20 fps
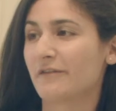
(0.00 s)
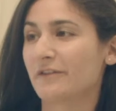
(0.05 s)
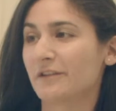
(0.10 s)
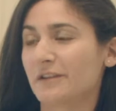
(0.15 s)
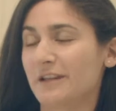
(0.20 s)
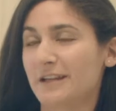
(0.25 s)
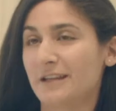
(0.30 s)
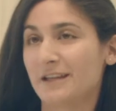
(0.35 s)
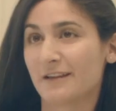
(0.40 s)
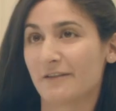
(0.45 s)
a
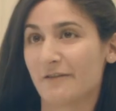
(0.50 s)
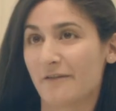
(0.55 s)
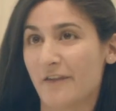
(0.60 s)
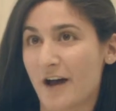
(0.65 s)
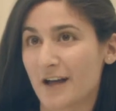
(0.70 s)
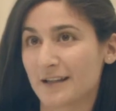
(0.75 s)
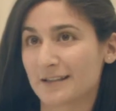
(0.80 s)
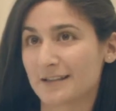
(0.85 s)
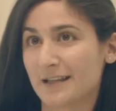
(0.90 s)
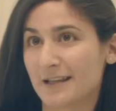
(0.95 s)
leaking
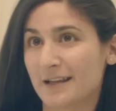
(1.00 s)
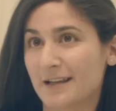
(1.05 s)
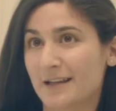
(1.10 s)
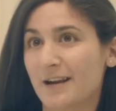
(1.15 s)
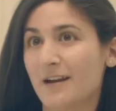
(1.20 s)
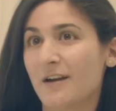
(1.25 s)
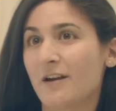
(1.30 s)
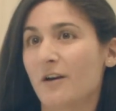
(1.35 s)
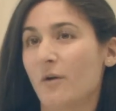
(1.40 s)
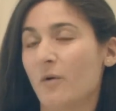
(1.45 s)
faucet
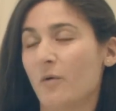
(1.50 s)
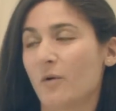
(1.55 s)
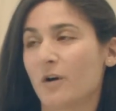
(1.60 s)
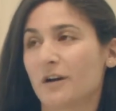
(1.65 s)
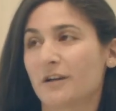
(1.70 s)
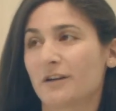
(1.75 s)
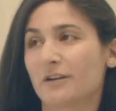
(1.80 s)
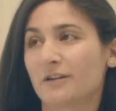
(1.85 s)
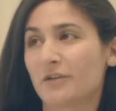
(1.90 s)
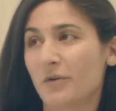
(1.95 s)

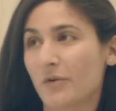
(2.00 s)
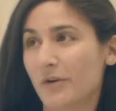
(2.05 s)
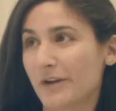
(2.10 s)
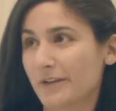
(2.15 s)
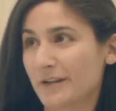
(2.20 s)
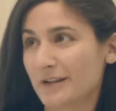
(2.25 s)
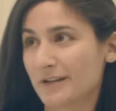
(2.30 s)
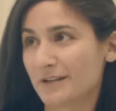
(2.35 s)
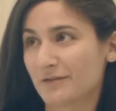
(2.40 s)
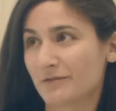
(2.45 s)
or your
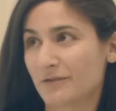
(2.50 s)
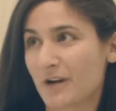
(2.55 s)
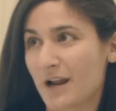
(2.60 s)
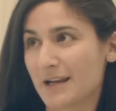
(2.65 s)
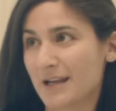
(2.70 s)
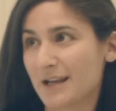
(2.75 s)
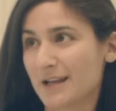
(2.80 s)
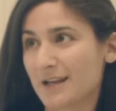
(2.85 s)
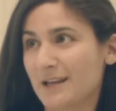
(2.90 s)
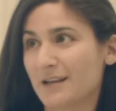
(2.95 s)
toilet is
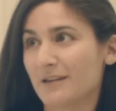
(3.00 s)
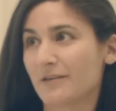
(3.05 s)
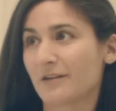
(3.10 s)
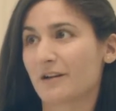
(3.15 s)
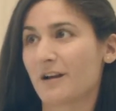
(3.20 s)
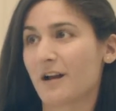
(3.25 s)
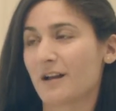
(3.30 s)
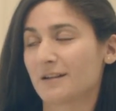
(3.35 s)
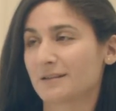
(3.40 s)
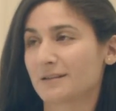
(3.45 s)
running either
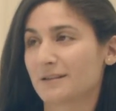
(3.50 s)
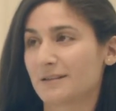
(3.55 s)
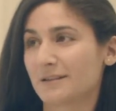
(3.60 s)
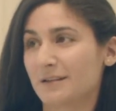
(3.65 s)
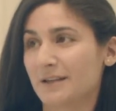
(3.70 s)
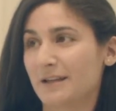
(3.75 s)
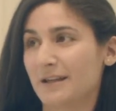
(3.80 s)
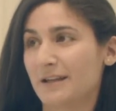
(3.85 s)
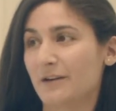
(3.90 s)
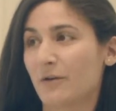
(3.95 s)

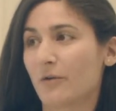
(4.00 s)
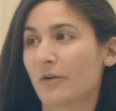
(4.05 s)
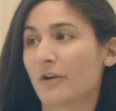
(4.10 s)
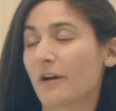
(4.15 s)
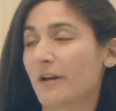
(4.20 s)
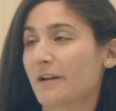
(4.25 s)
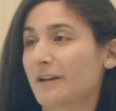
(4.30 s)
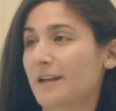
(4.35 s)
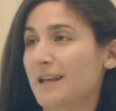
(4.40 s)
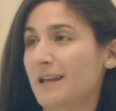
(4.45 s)
constantly or
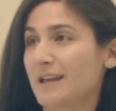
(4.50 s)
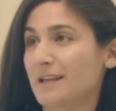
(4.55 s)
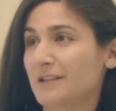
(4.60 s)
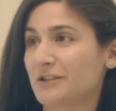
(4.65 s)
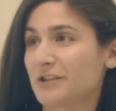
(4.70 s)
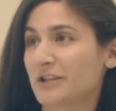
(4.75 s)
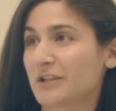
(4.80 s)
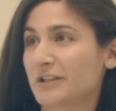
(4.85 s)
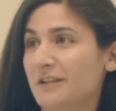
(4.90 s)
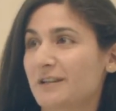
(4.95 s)
on
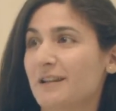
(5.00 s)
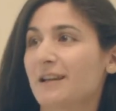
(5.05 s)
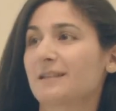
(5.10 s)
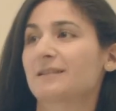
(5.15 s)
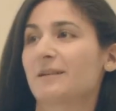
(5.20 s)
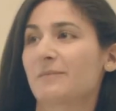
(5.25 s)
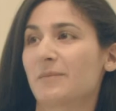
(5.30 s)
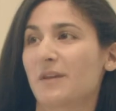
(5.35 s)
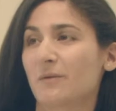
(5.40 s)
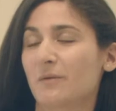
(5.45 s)
occasion,
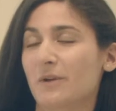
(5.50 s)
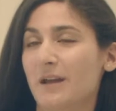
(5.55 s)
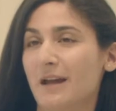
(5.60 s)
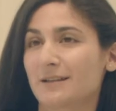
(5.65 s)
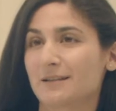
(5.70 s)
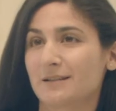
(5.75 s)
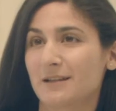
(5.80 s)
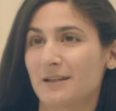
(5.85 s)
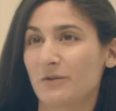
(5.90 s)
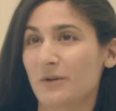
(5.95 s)
that's something we
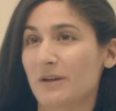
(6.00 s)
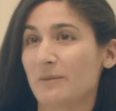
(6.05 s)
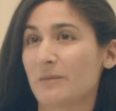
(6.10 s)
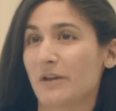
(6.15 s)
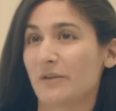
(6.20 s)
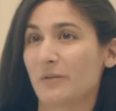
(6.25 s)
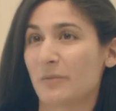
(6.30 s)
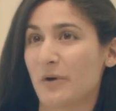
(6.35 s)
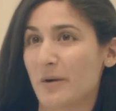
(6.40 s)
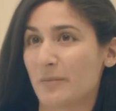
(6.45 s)
ask that you
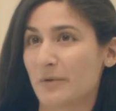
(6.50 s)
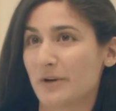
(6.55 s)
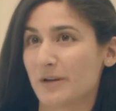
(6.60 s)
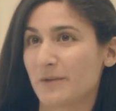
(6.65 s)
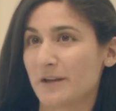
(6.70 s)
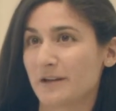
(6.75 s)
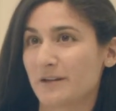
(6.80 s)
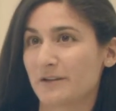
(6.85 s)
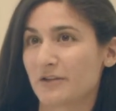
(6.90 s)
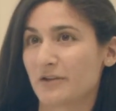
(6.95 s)
email the property
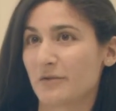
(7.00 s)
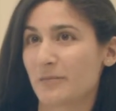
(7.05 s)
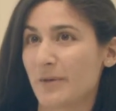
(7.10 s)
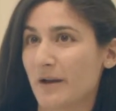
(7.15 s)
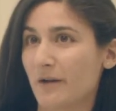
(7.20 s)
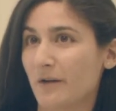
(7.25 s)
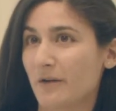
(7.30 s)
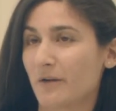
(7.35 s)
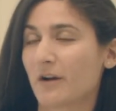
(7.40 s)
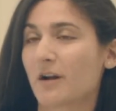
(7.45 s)
manager
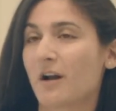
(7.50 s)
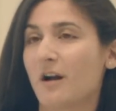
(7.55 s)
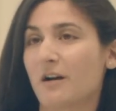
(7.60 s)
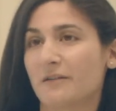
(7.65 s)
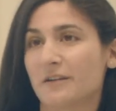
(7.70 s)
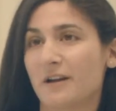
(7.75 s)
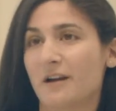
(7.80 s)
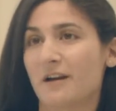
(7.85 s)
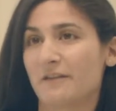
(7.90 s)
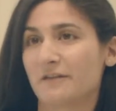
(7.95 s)
about or call
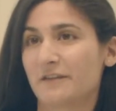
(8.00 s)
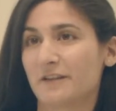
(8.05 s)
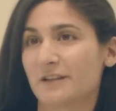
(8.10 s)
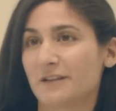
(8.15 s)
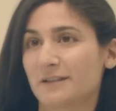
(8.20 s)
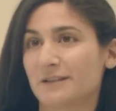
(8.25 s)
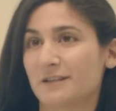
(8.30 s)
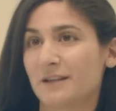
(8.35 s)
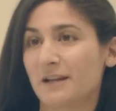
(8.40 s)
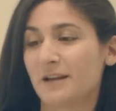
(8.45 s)
the
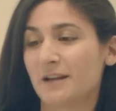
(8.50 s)
office.